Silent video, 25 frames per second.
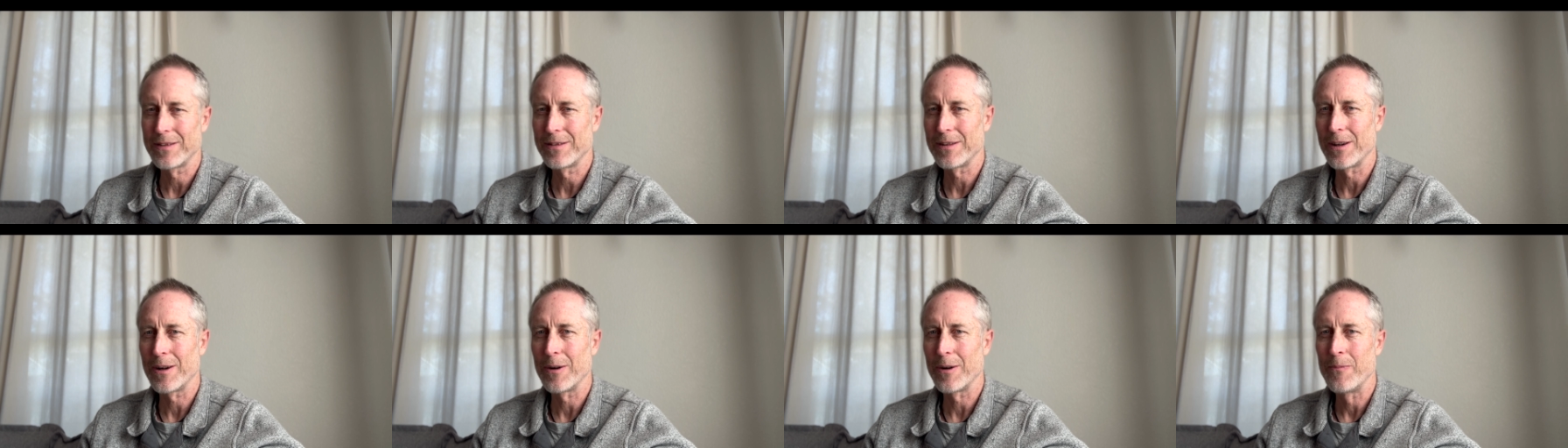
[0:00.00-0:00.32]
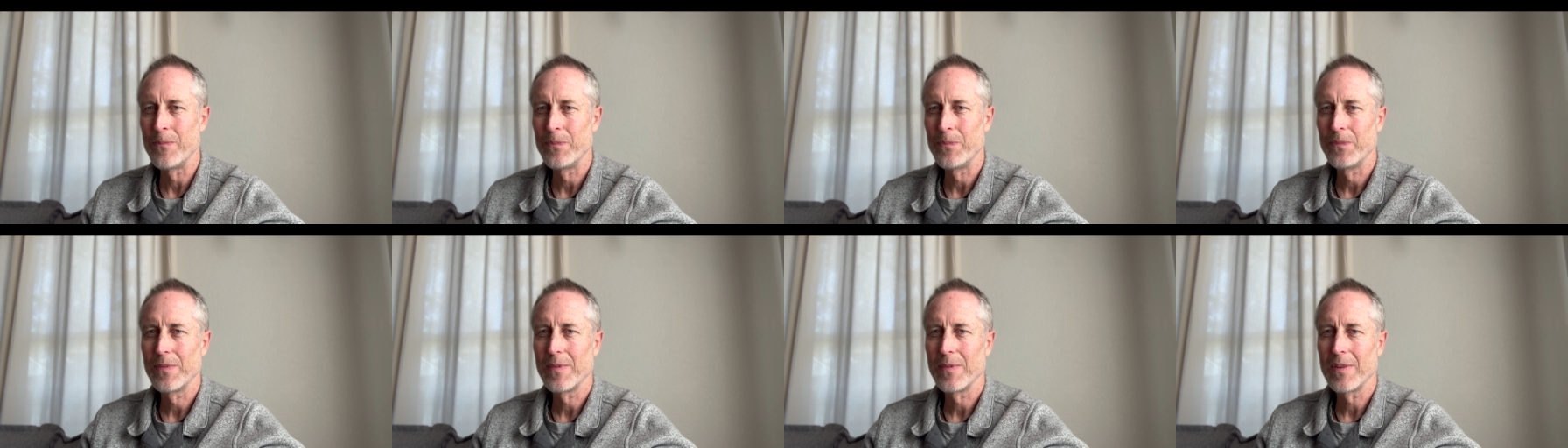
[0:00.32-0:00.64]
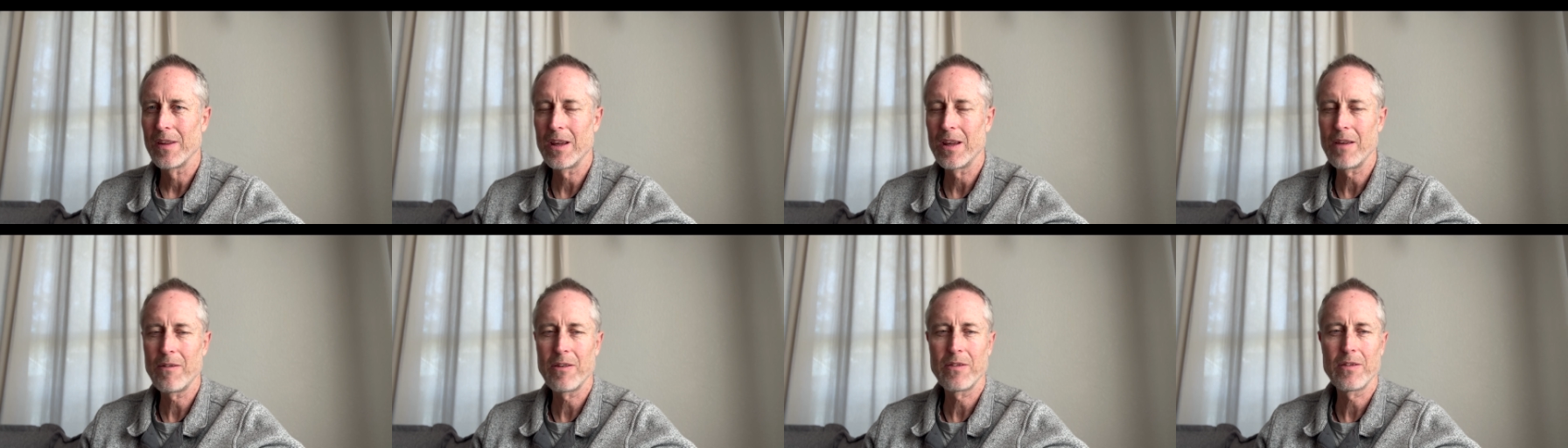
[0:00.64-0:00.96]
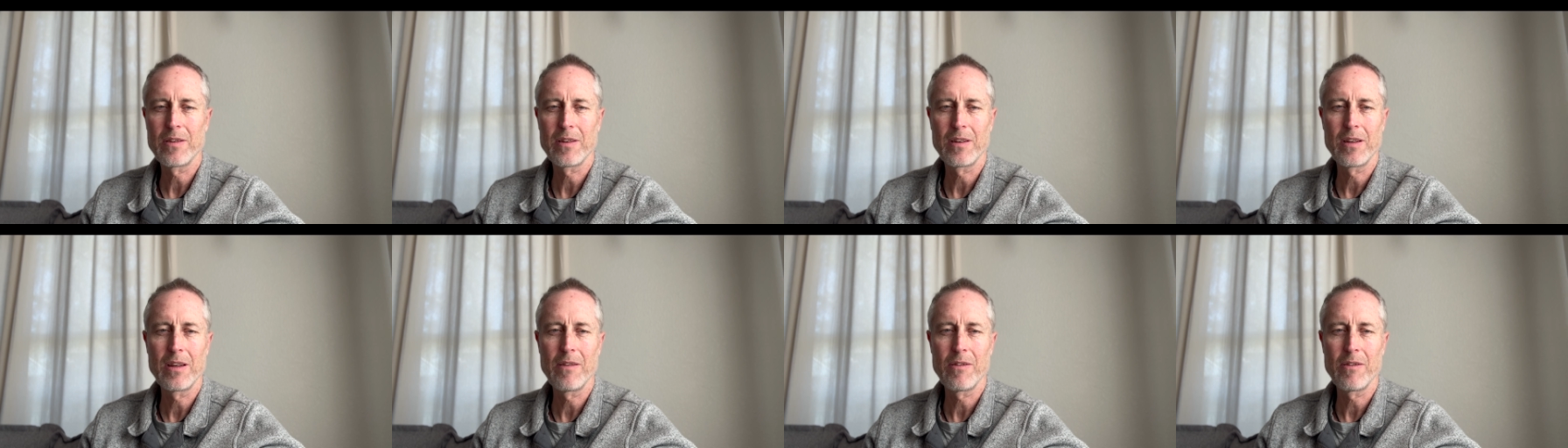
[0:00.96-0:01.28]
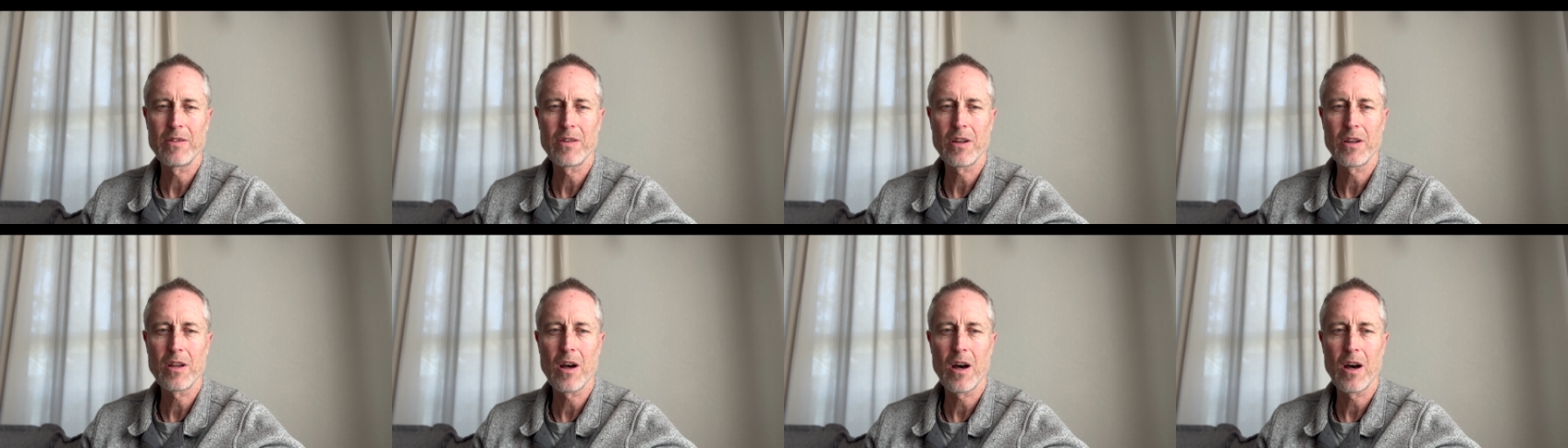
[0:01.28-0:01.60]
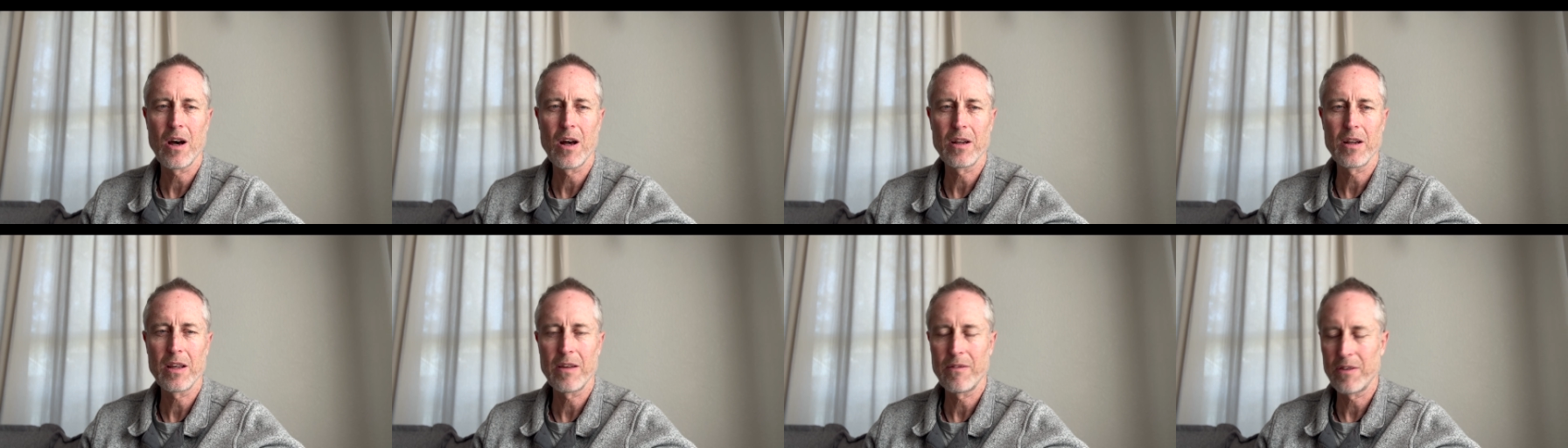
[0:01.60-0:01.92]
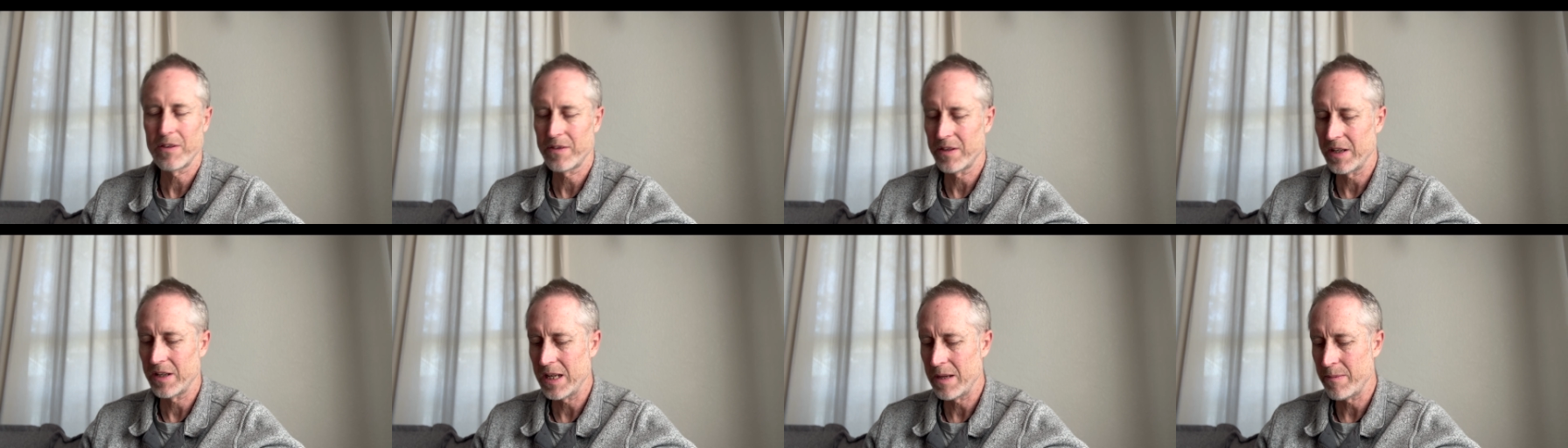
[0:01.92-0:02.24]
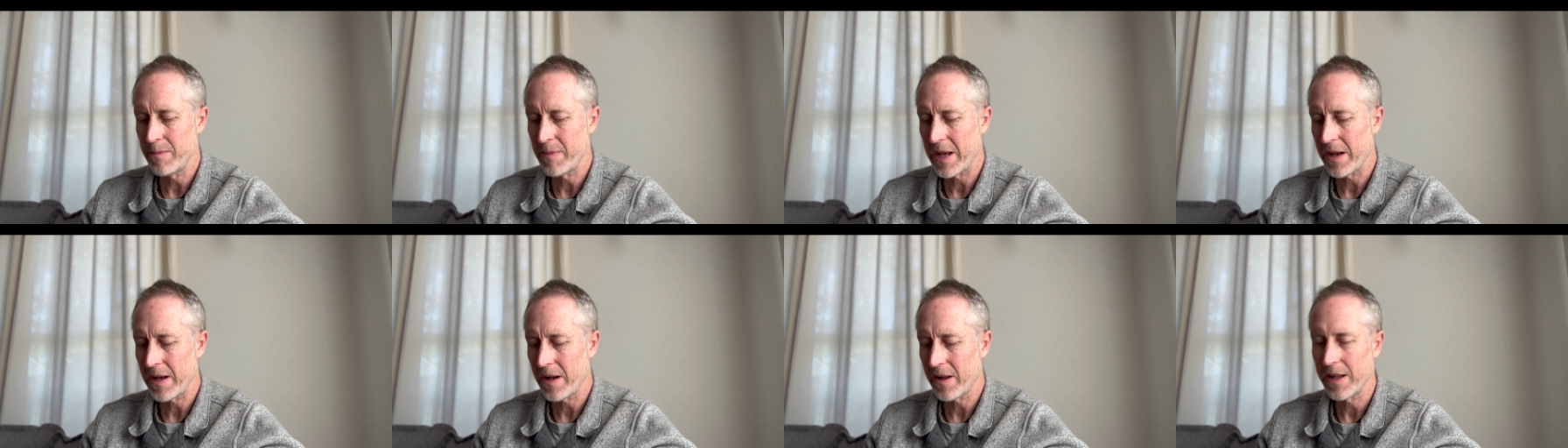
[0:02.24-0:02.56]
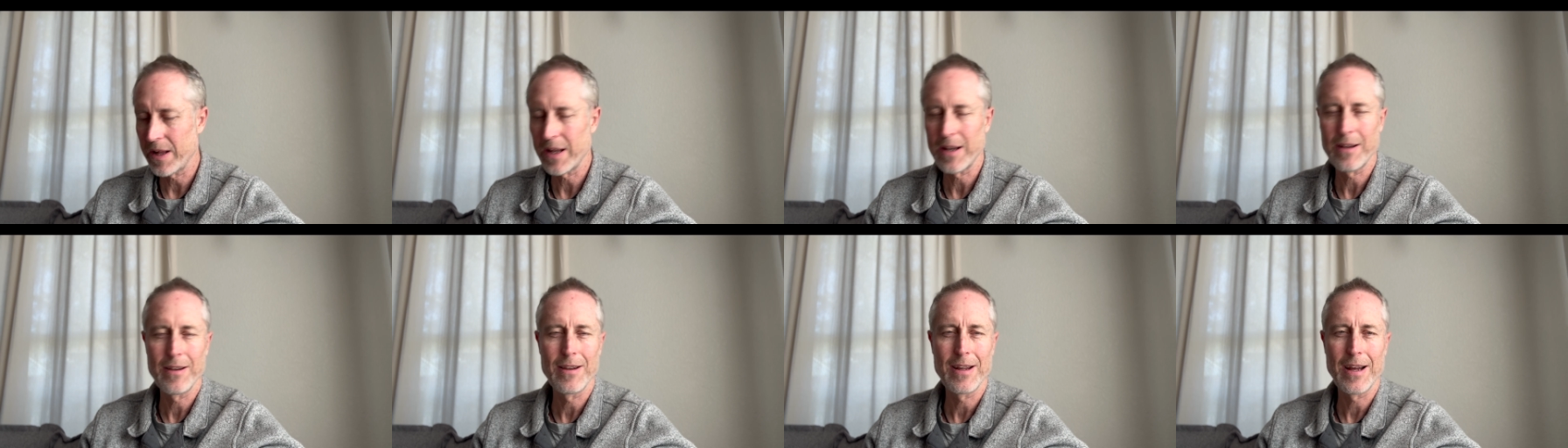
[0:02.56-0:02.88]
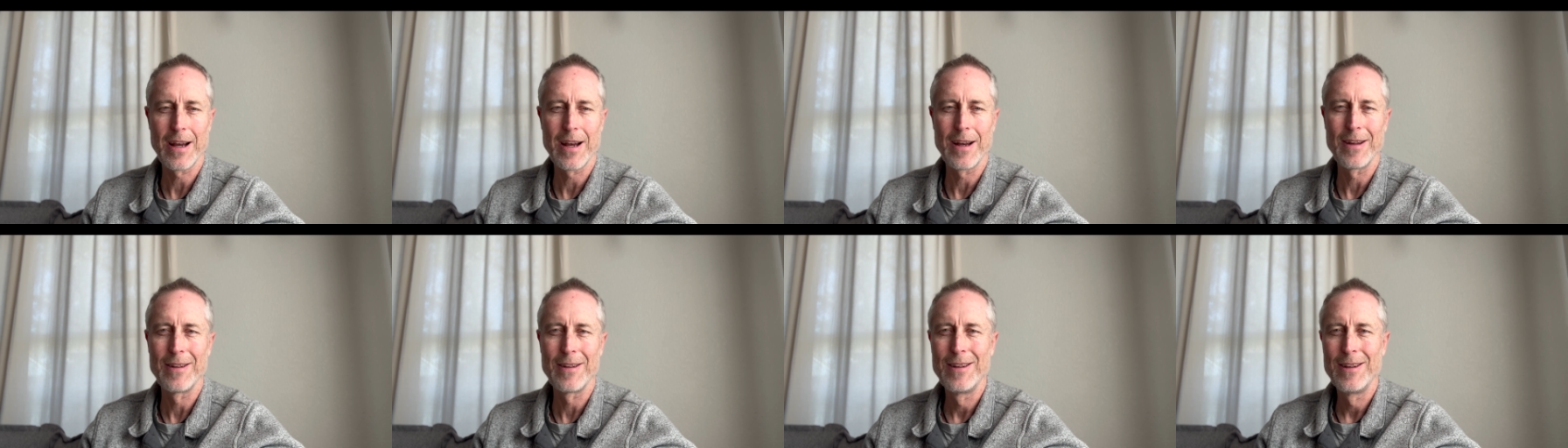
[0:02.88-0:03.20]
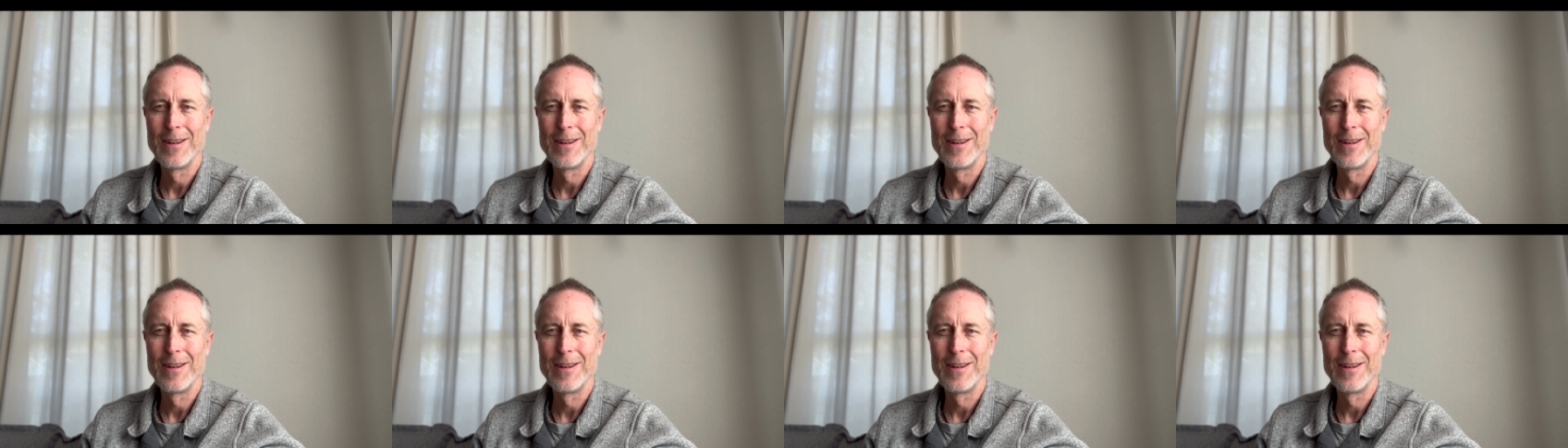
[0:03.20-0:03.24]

So give us give us a call, give us an email, and uh,